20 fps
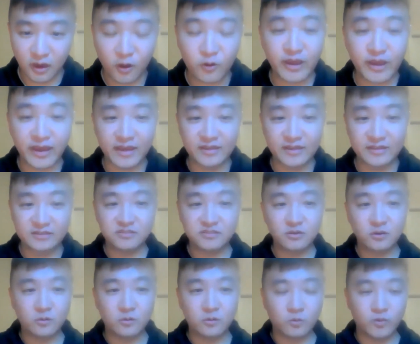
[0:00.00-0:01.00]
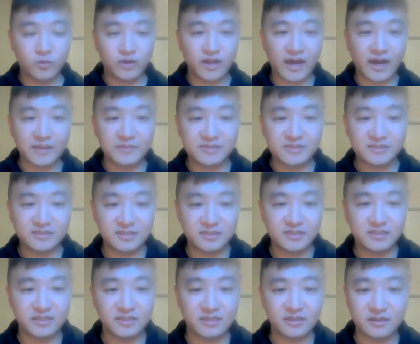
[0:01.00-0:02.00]
Okay, so what I'm
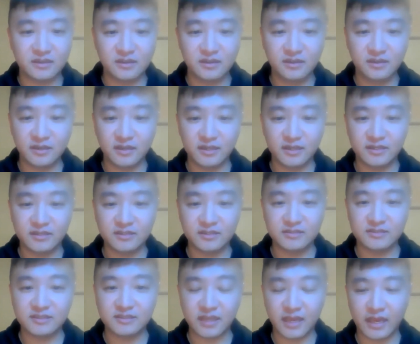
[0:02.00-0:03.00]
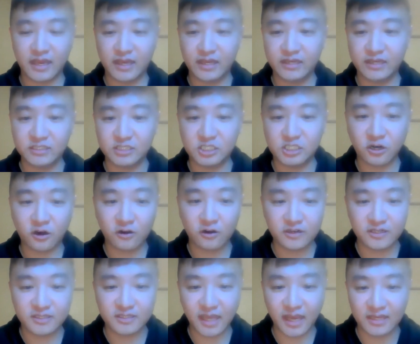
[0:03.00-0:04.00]
seeing is a
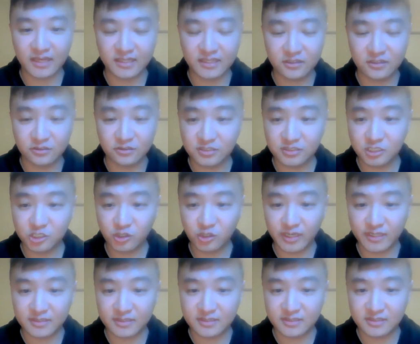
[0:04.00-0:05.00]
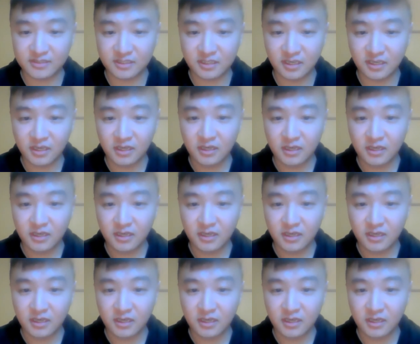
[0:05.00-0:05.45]
chart that illustrates